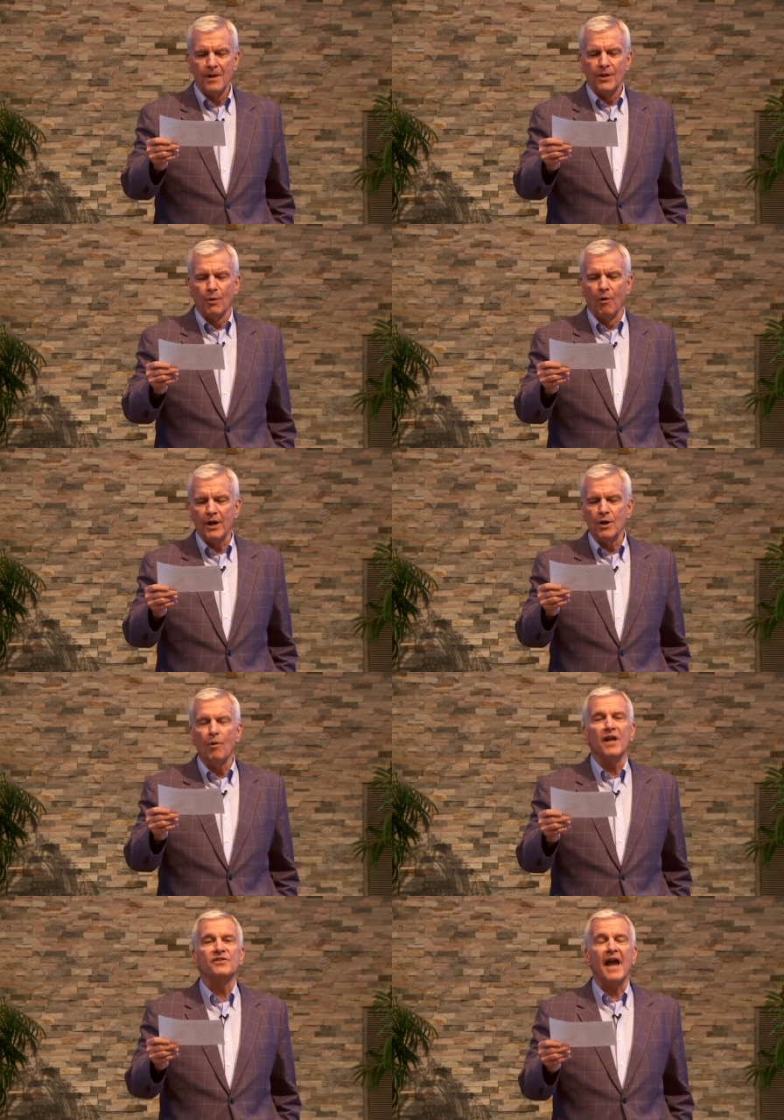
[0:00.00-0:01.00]
The one who
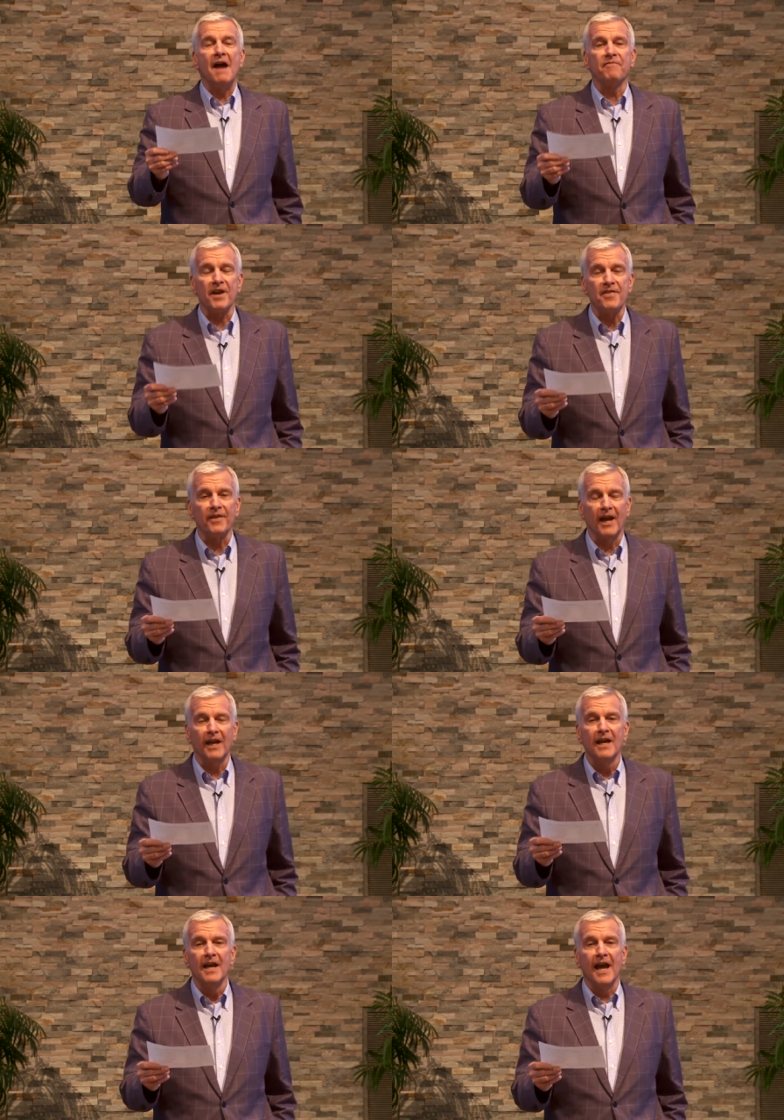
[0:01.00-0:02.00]
has
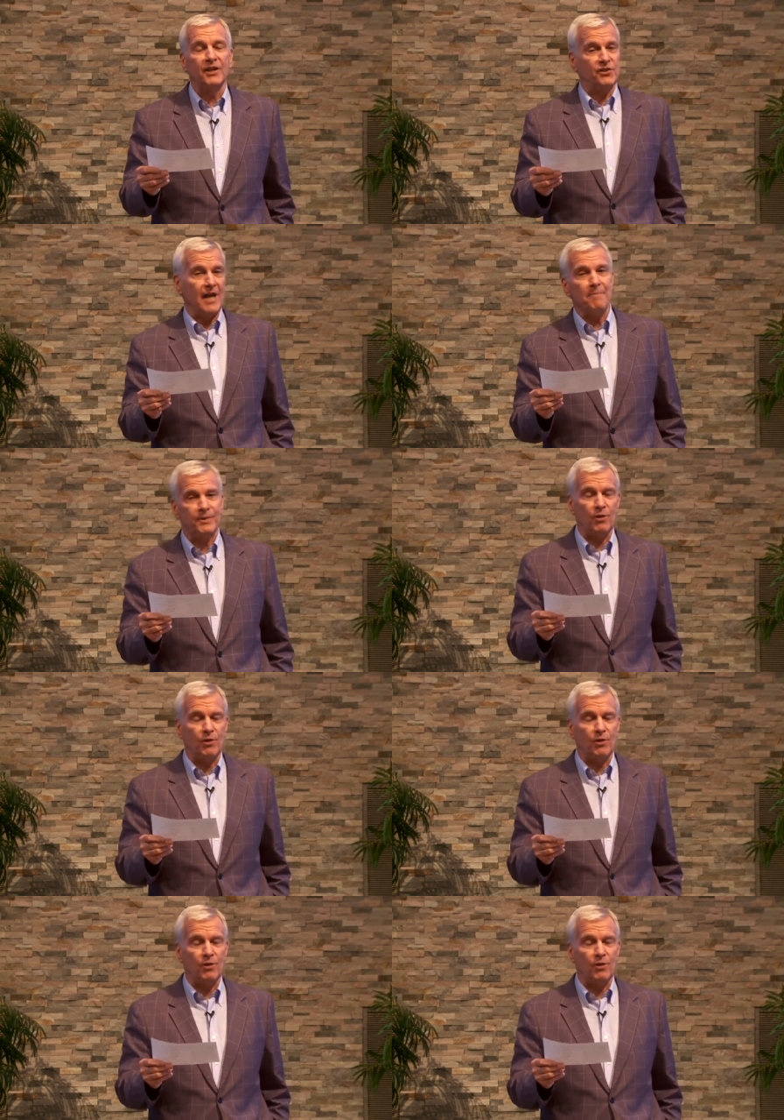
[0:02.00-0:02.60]
everything except